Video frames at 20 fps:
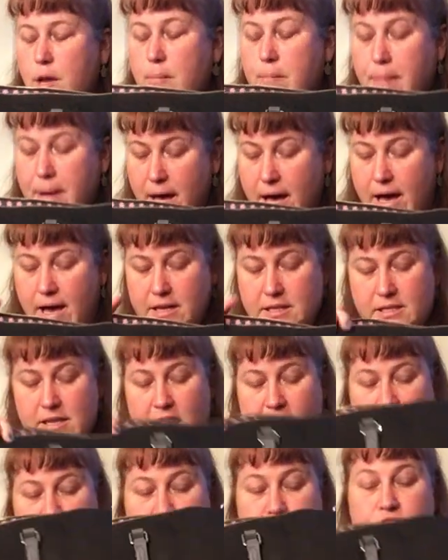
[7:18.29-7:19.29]
But
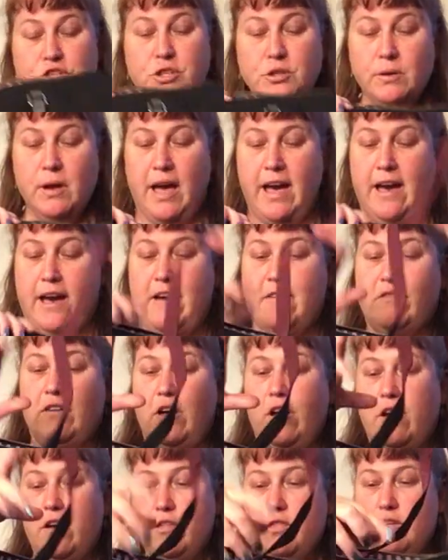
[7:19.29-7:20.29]
I do have
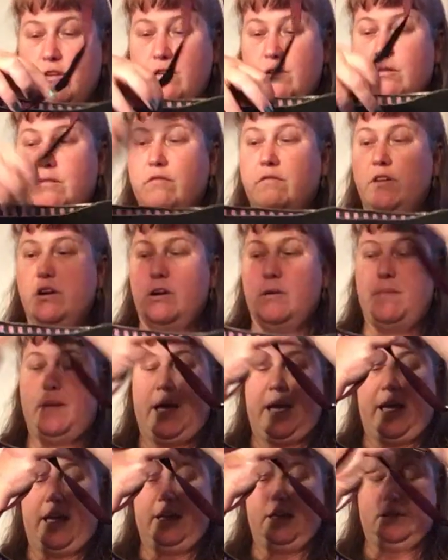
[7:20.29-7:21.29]
other Vera
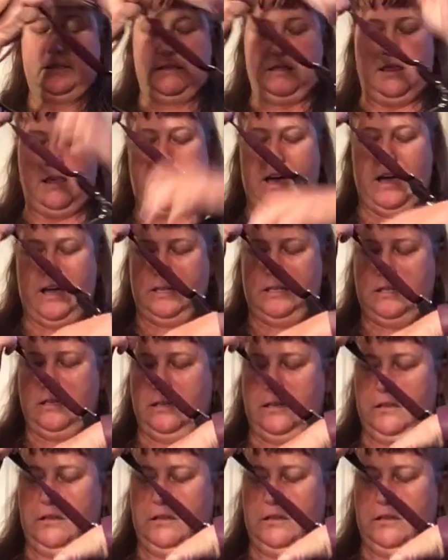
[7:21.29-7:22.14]
bags that